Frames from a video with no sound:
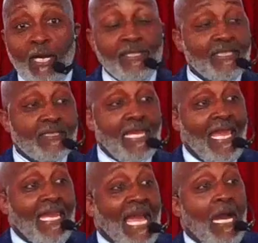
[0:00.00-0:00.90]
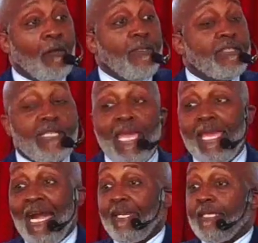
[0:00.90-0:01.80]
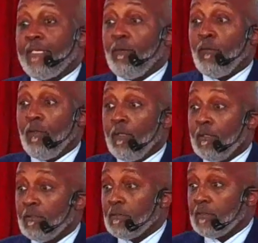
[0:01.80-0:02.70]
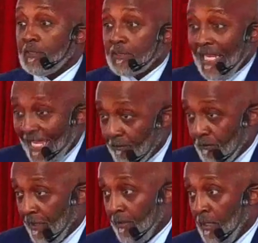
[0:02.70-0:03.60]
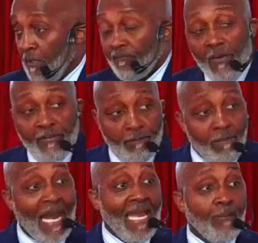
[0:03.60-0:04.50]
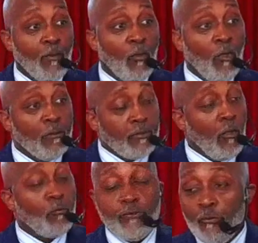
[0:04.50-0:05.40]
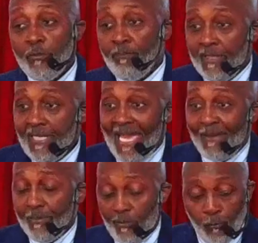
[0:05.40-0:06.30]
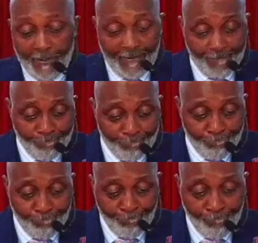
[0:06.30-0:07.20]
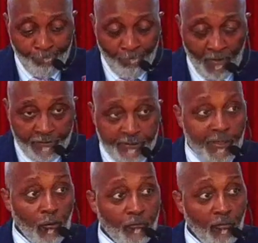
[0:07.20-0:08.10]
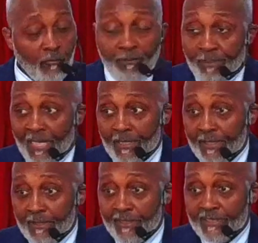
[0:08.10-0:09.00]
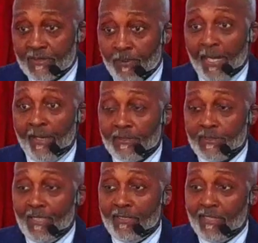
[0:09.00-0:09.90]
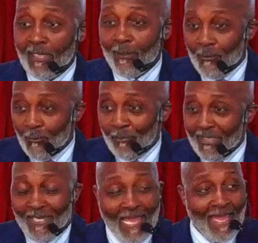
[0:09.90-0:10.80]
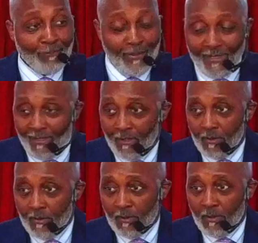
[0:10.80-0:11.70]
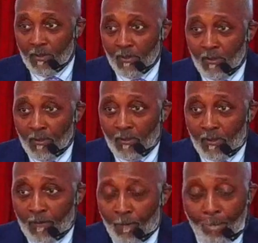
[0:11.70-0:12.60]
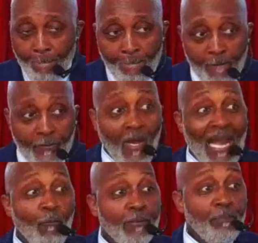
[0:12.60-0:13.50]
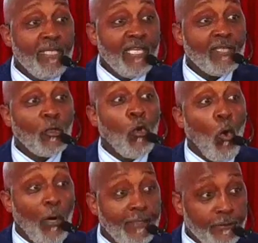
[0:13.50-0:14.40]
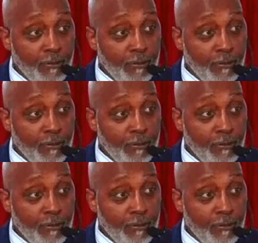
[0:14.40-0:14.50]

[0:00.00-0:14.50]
understand how this chaotic statement from the Bible told you to be happy with it. Children rebelling against parents and they telling you be happy. No, I would be in court.